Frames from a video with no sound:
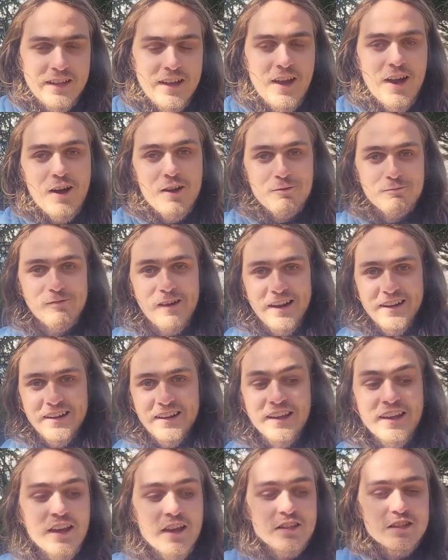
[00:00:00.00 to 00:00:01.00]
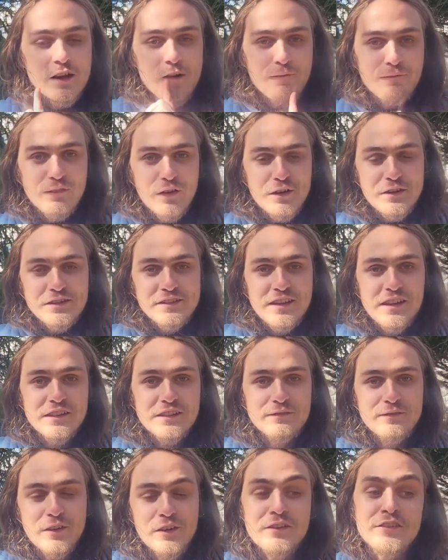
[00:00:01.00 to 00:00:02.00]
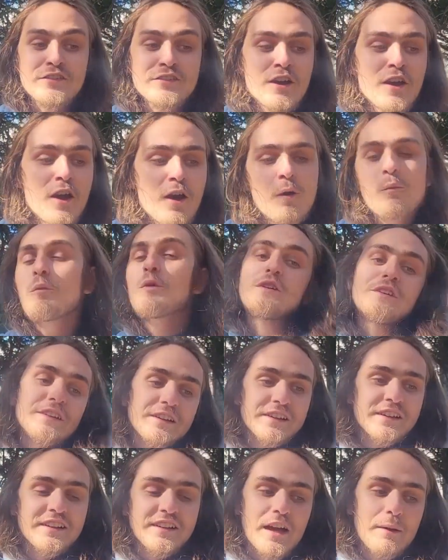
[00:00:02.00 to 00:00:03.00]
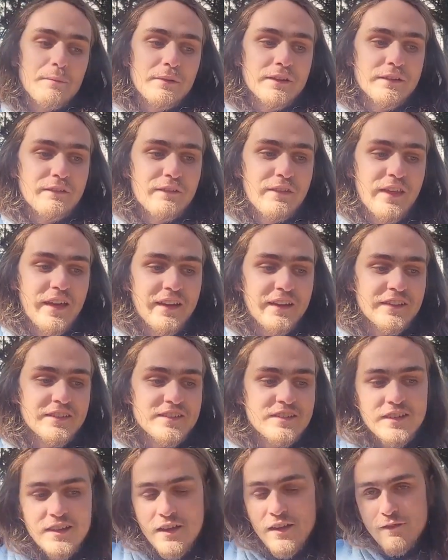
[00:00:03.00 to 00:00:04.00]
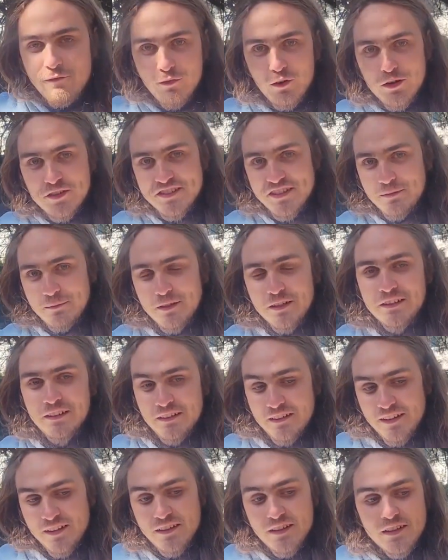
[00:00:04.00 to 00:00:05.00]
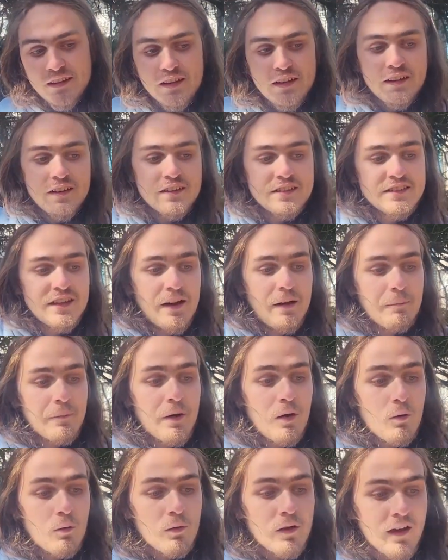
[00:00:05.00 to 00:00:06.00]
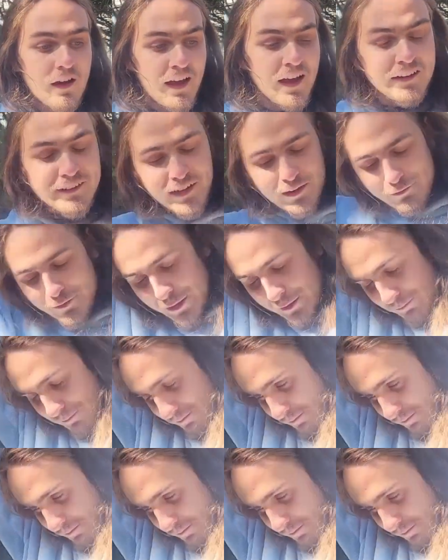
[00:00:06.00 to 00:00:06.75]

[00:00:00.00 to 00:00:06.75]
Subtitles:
Alrighty, so first things first, we're going to need a couple of things. First thing we're going to need some head covering.